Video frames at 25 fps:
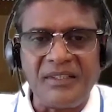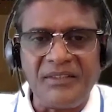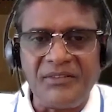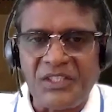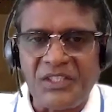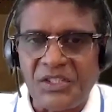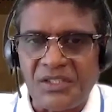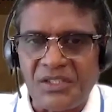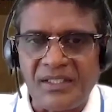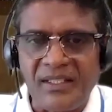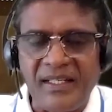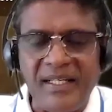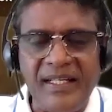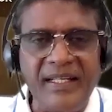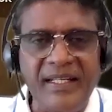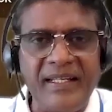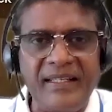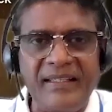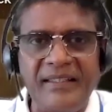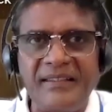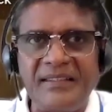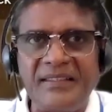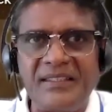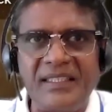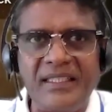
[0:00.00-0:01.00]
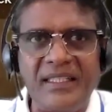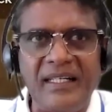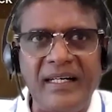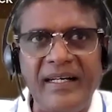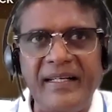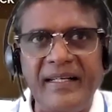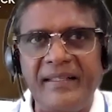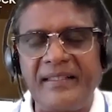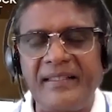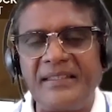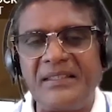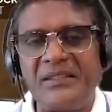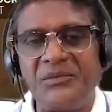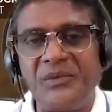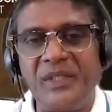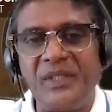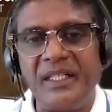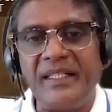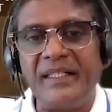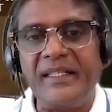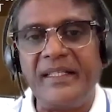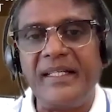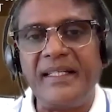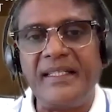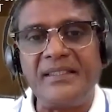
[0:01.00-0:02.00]
which is green energy, hydrogen, where
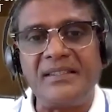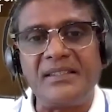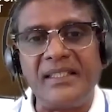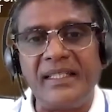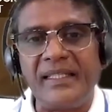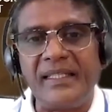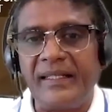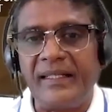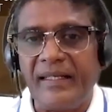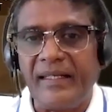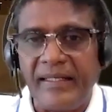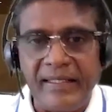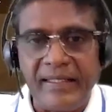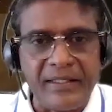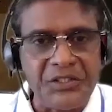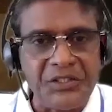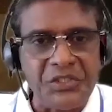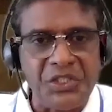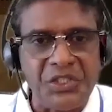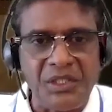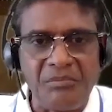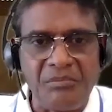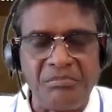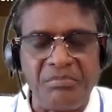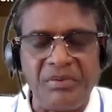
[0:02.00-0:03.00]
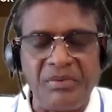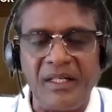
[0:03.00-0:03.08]
India is taking leadership